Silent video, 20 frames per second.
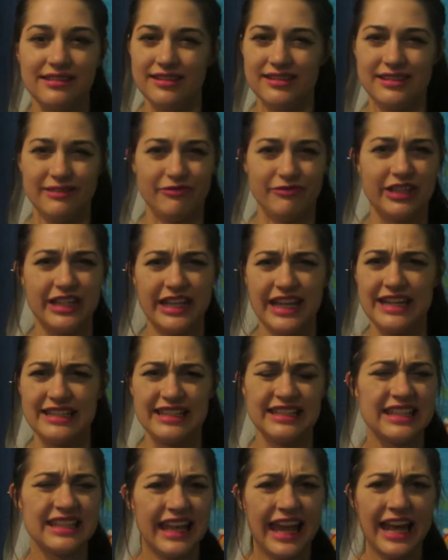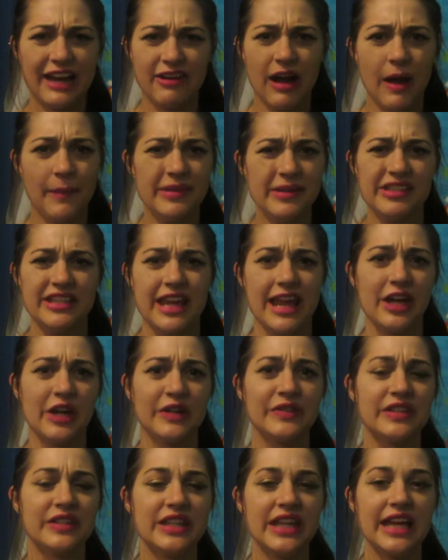it's really easy to layer up and take
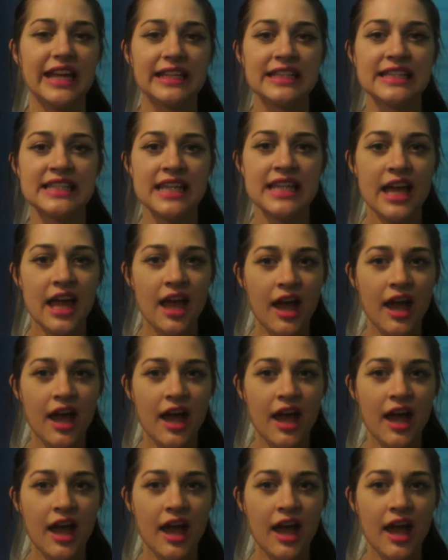off and things.